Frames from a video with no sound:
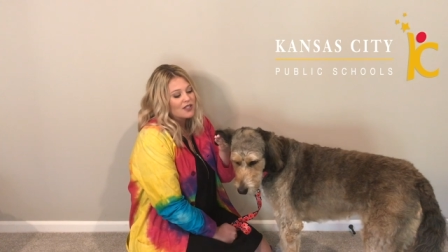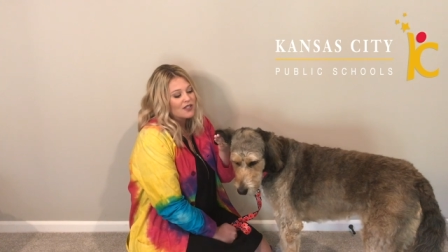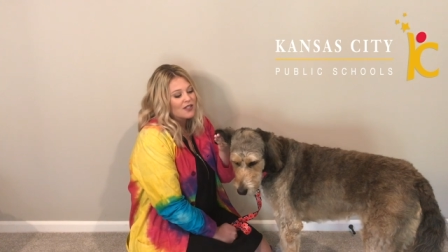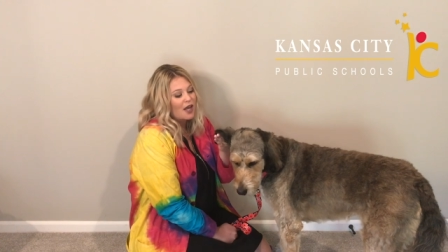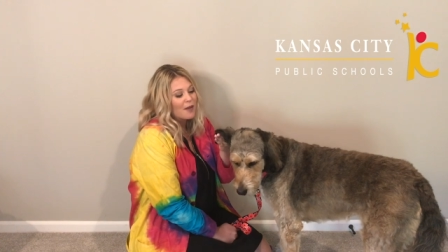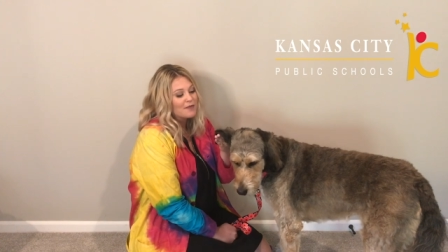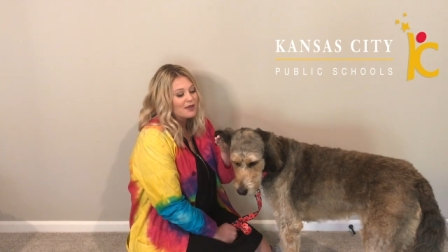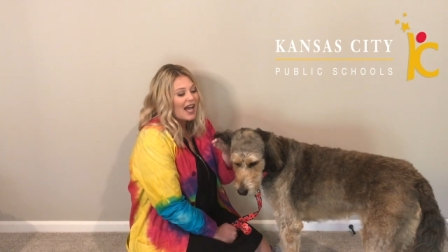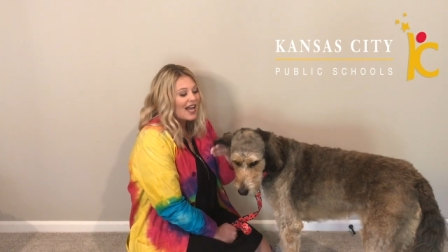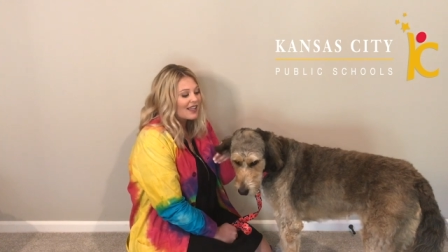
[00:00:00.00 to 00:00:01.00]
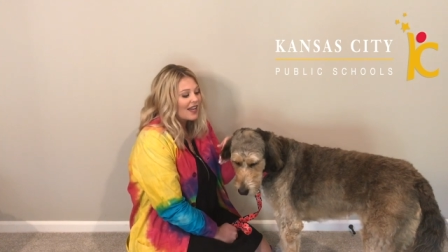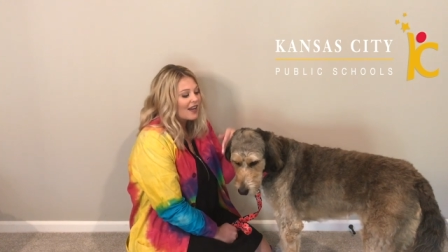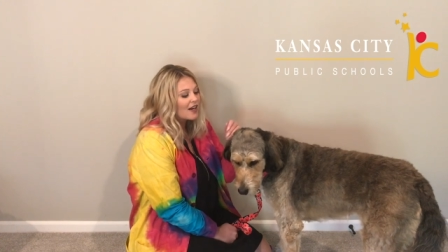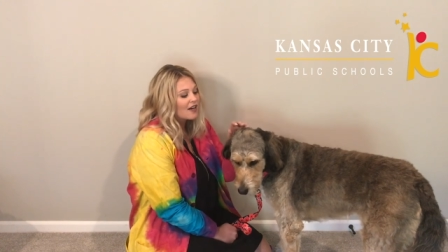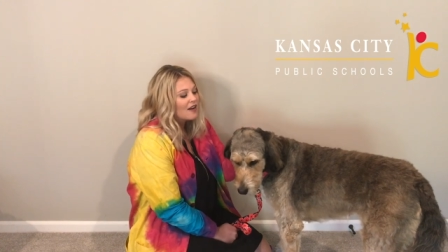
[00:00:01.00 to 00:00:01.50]
there's some black
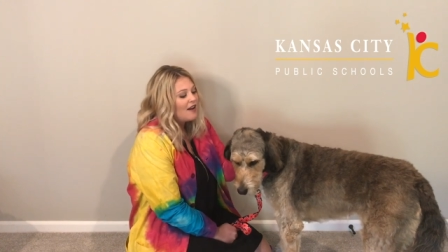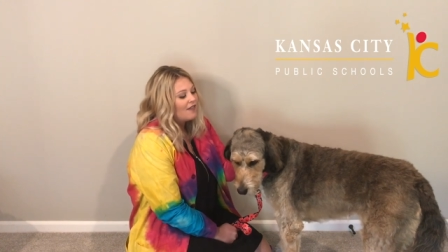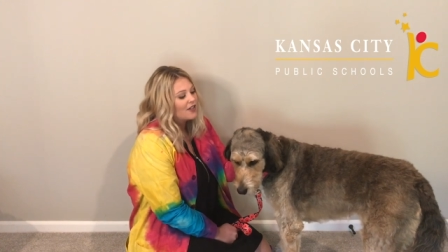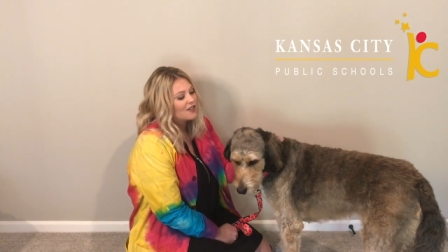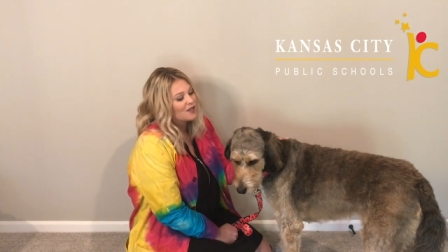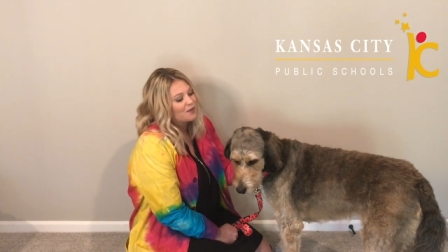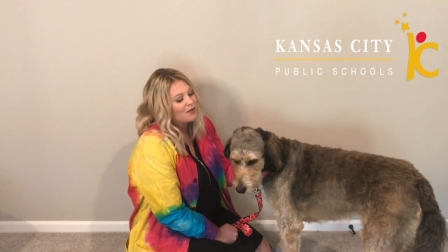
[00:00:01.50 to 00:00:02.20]
hair, there's some